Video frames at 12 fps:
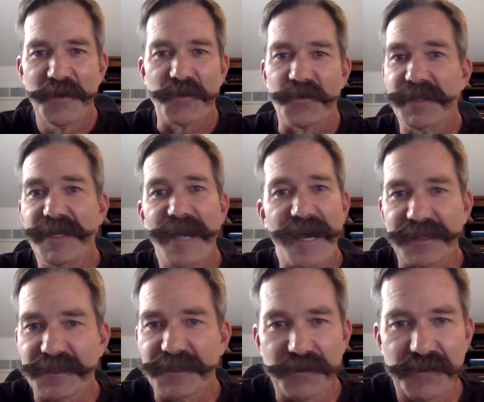
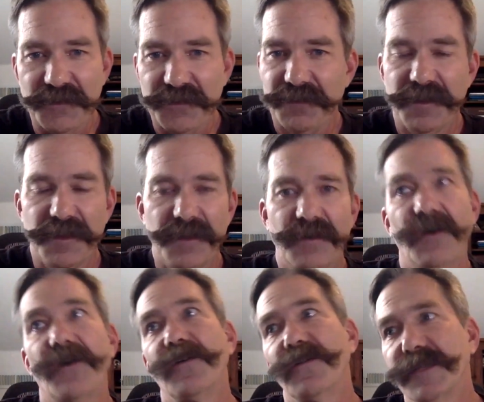reactive,
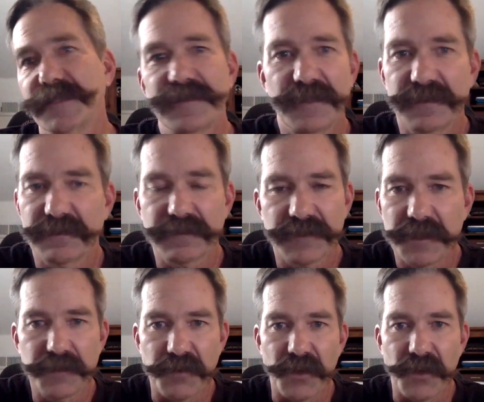it